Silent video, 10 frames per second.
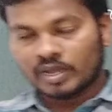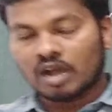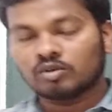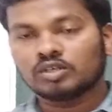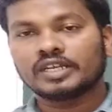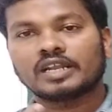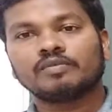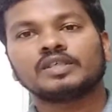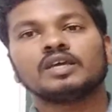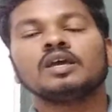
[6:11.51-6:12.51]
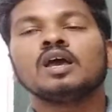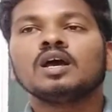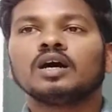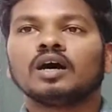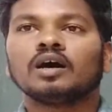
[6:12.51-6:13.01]
we have to derive the
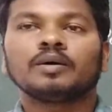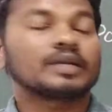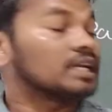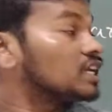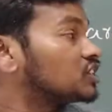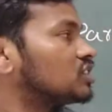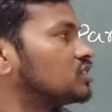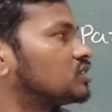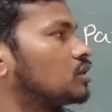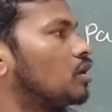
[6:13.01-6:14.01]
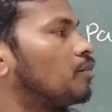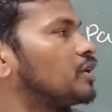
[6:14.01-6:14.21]
uh, relations uh,